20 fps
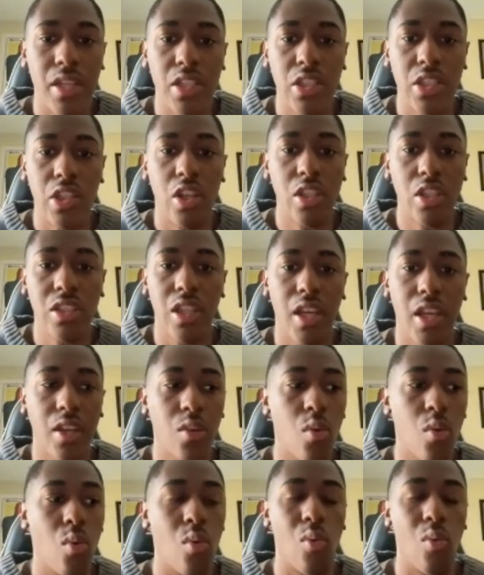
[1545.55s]
looks like
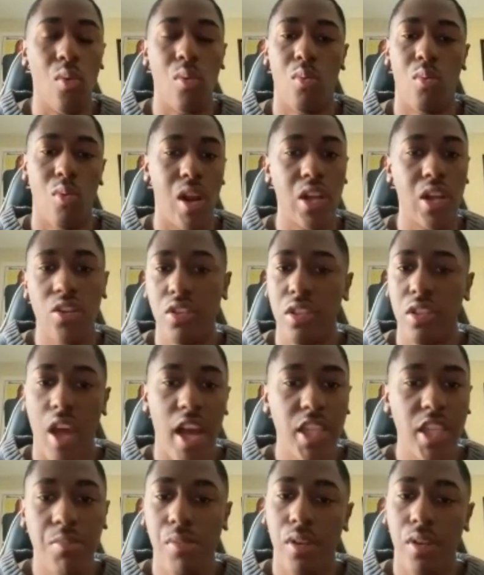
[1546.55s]
regular size
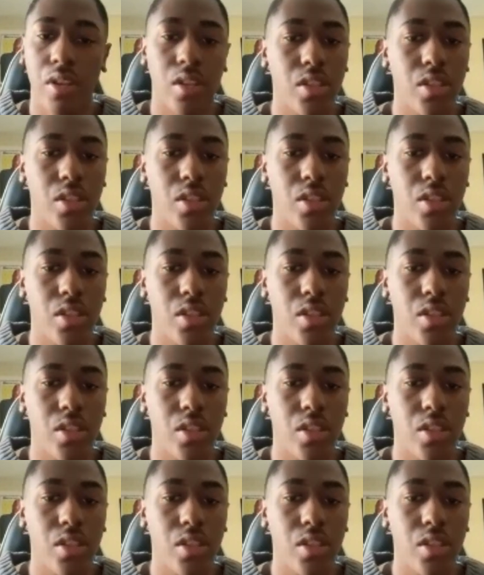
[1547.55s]
players,